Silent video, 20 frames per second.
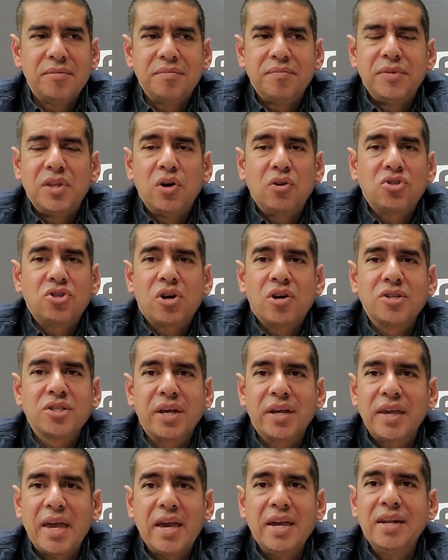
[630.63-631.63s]
they'll charge
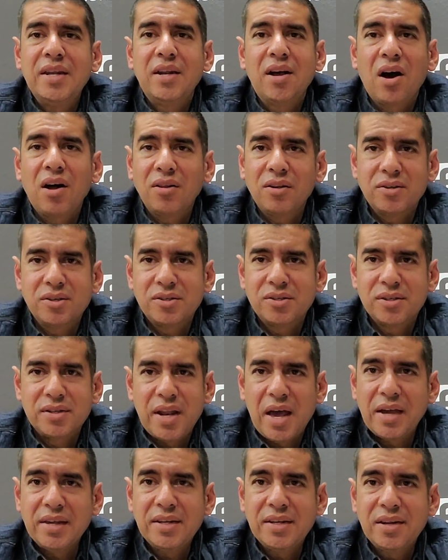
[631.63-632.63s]
like $80,
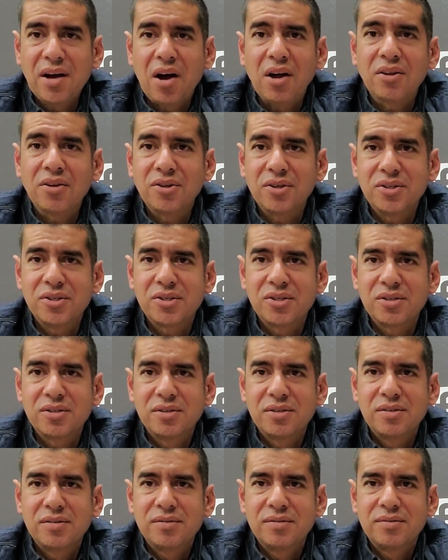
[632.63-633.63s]
$90
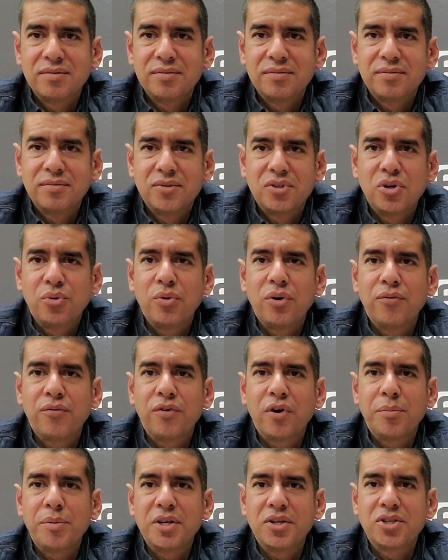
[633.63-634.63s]
to
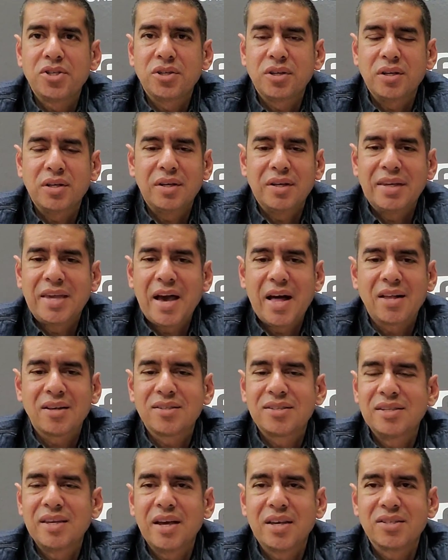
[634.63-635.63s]
refurbish a
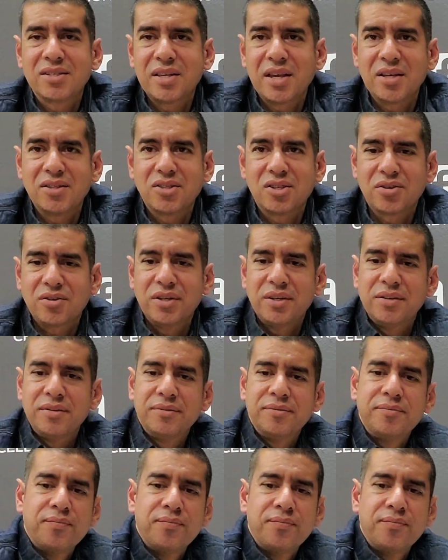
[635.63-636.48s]
Galaxy S10 screen.